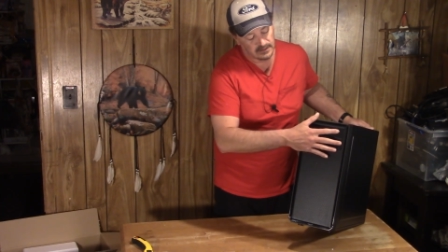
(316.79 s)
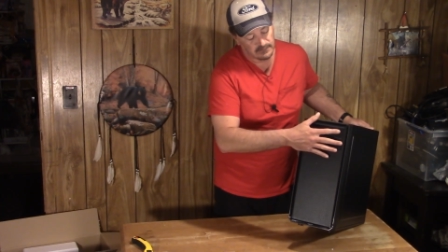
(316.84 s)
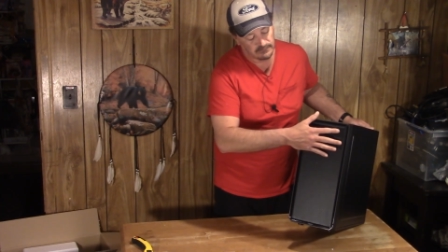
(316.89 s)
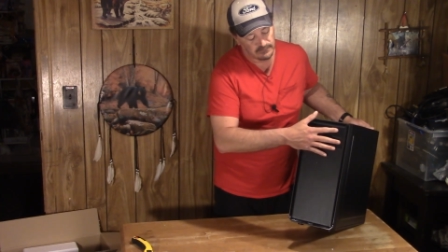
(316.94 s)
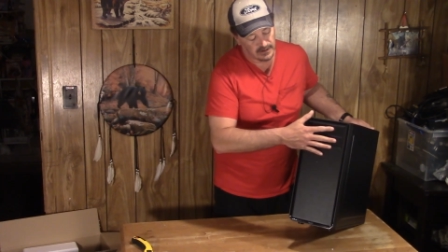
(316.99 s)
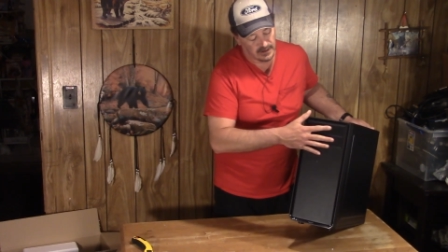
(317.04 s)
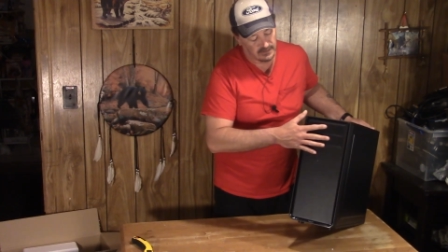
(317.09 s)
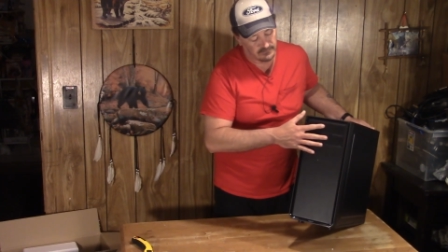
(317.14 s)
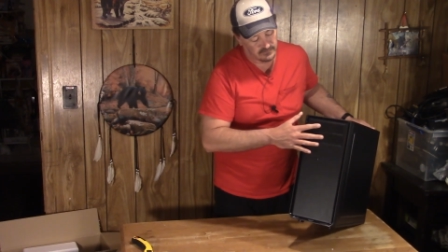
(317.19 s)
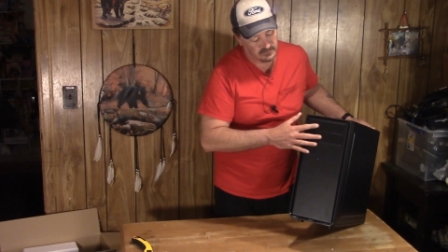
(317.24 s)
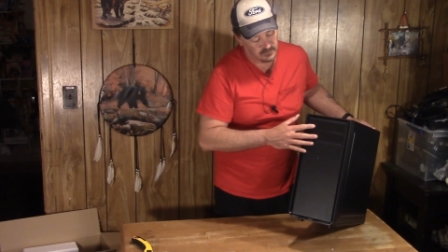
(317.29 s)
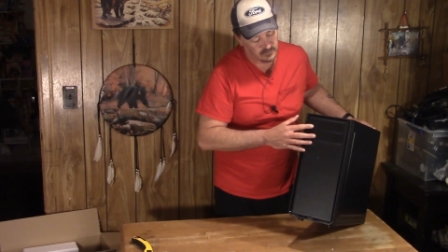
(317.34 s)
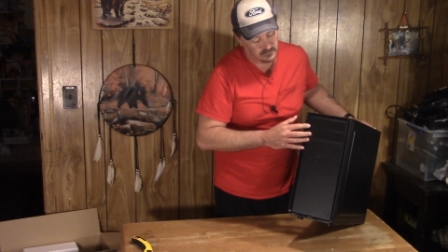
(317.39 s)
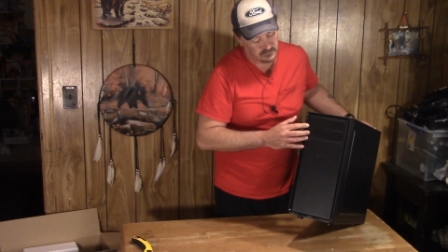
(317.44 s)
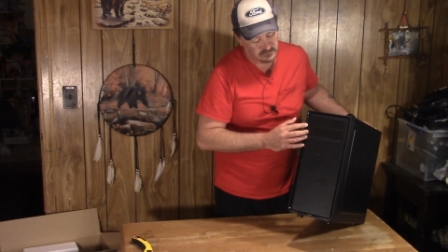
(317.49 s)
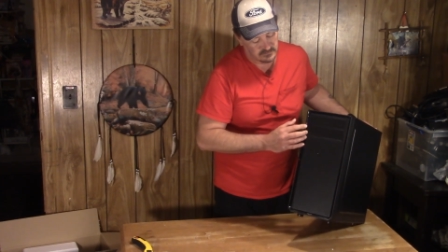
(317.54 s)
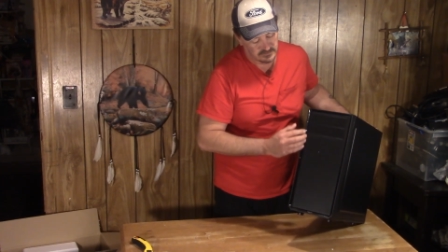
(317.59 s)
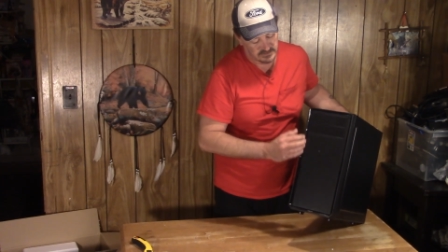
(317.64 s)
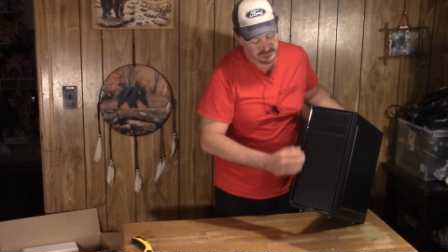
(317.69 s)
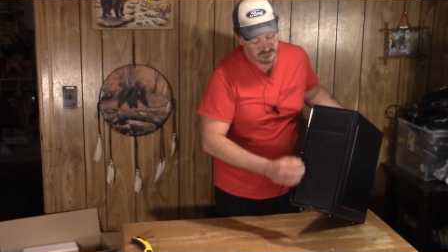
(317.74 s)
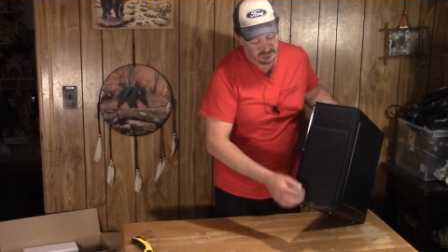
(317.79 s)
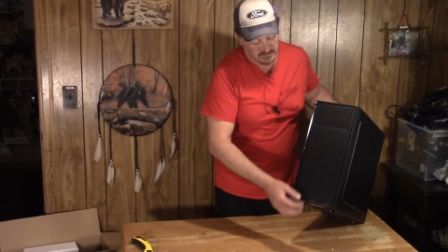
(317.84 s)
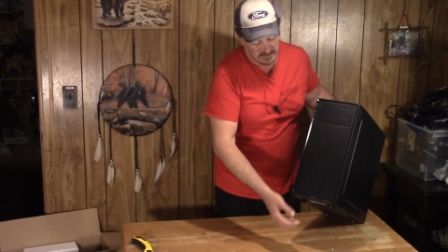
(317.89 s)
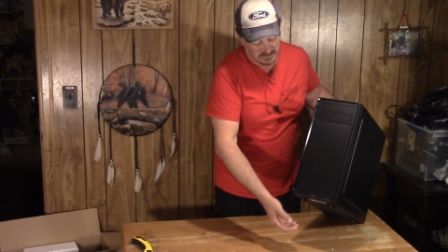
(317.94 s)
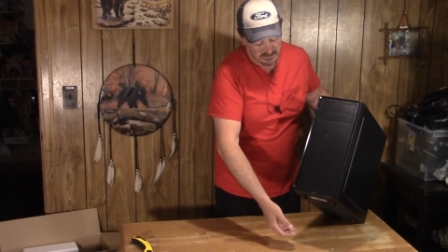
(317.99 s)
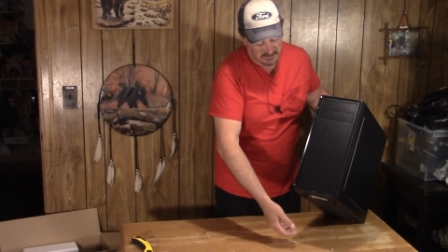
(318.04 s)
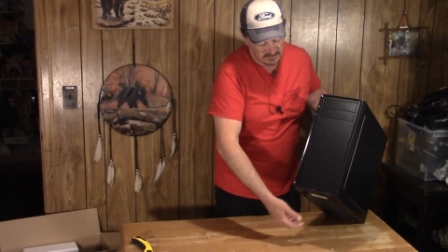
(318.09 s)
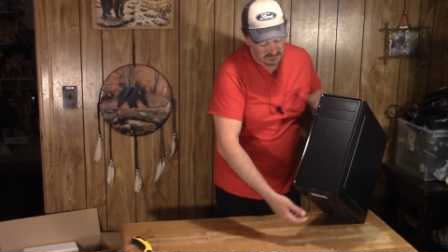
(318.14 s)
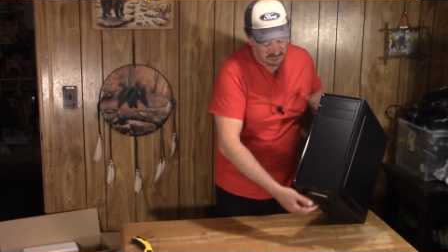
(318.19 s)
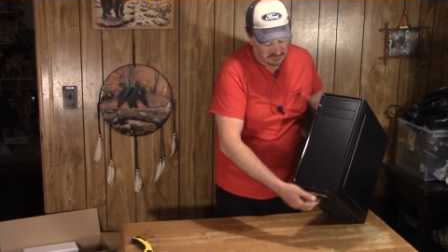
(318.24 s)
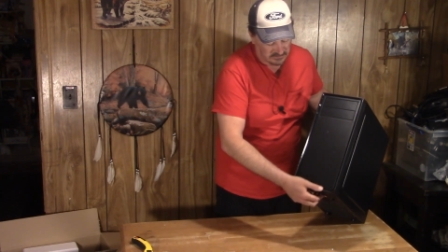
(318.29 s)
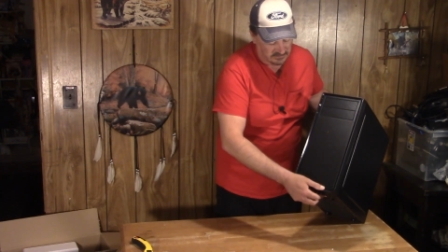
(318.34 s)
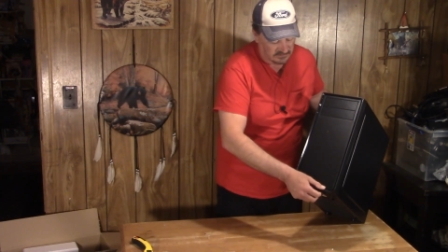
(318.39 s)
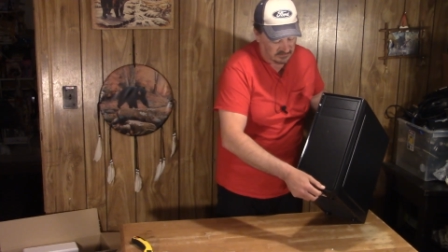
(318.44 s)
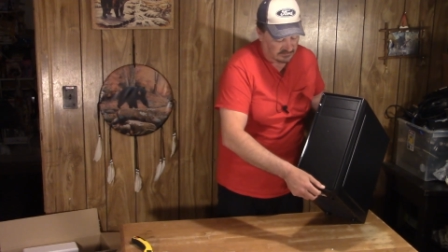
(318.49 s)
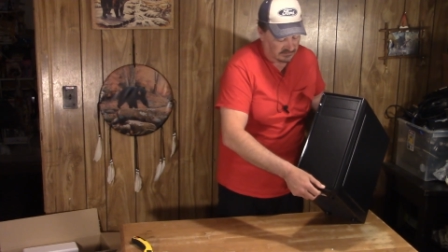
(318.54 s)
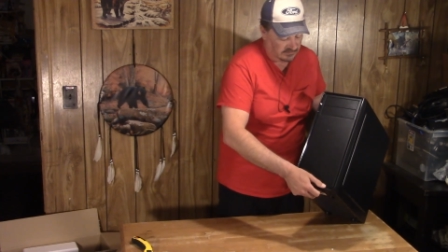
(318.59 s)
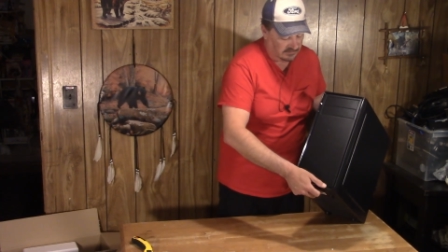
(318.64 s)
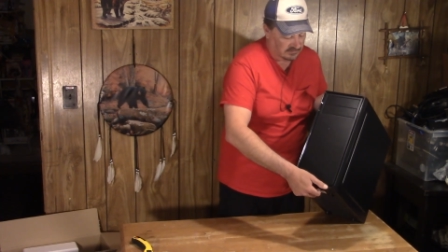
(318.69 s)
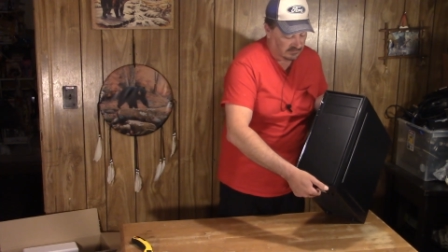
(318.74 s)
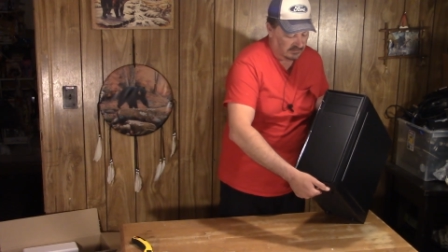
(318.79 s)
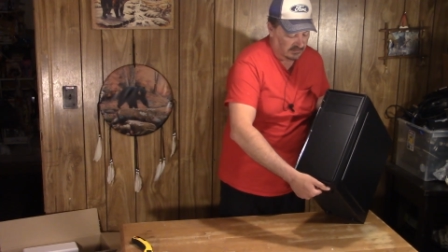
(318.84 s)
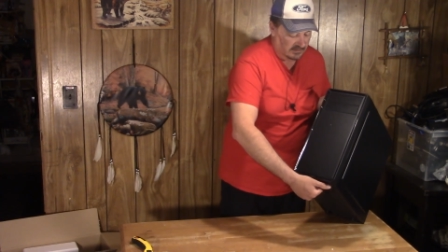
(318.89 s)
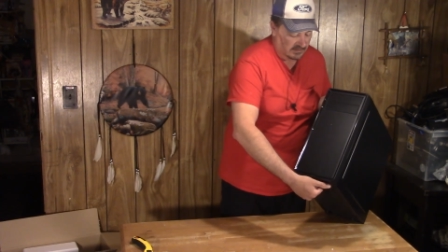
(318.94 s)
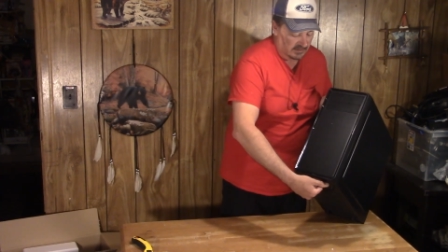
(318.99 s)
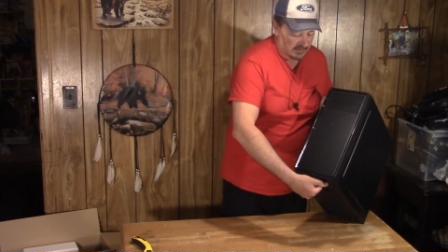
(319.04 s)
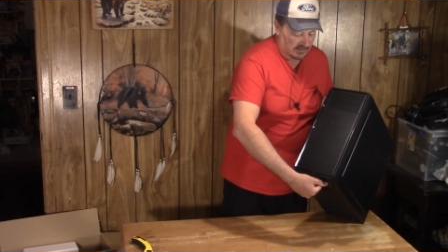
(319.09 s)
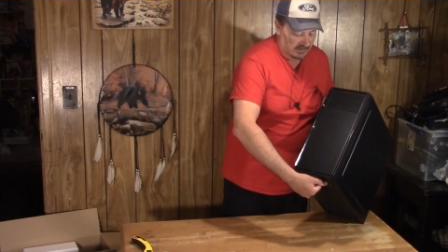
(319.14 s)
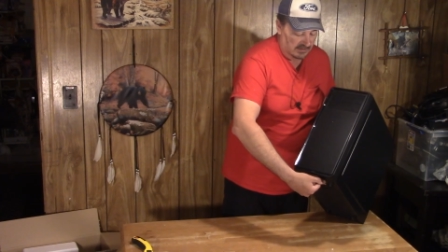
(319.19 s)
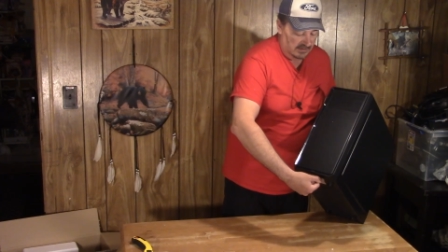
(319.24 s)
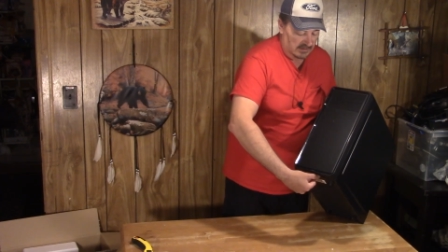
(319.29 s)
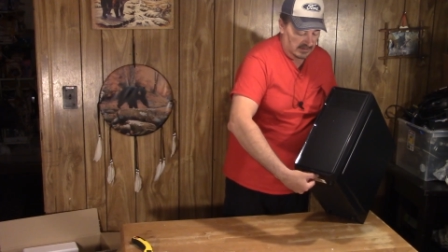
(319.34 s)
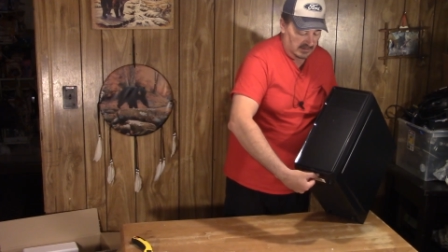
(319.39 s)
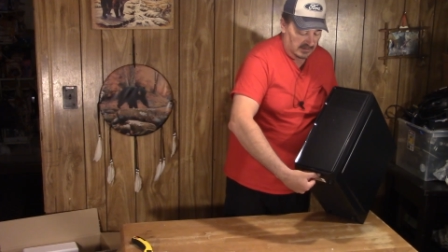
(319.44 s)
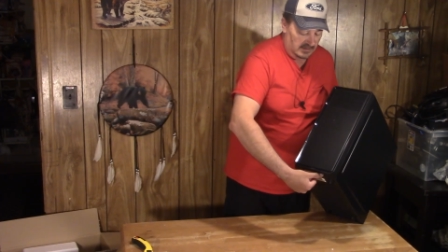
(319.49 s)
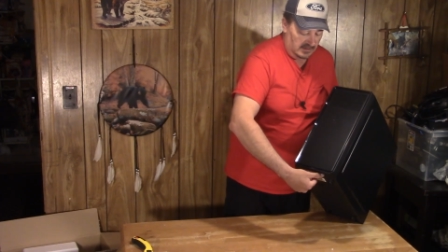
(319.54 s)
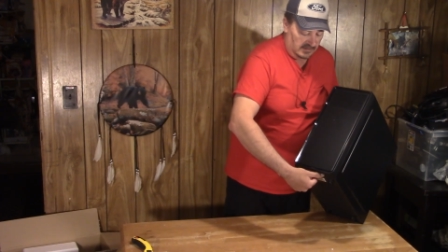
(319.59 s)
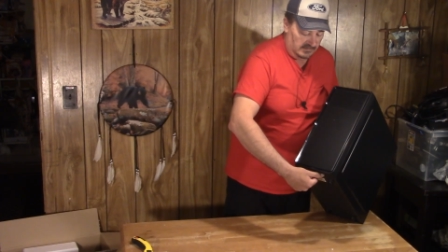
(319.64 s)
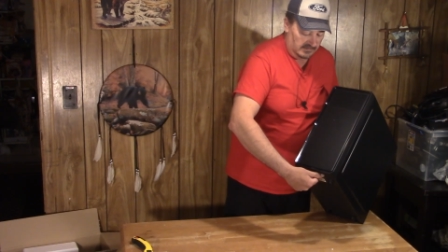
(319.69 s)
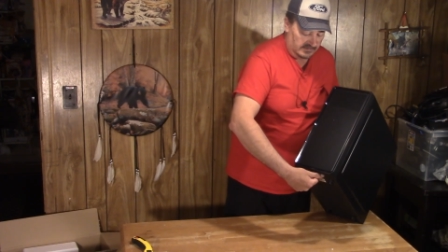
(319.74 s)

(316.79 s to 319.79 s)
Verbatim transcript: five and a quarter inch base. I'm